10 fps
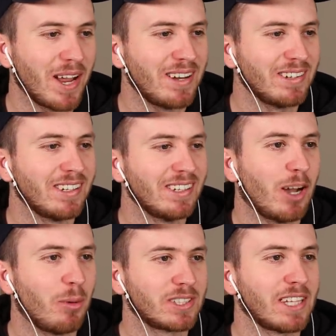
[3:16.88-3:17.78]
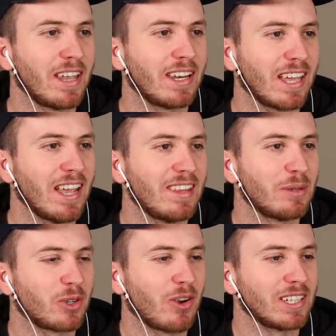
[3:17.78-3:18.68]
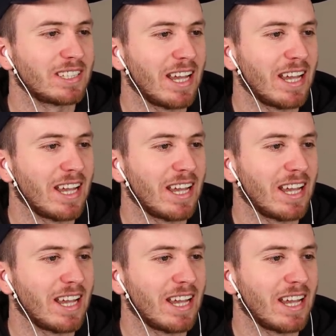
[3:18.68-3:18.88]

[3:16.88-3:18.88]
bend. I want to say that again. That was a great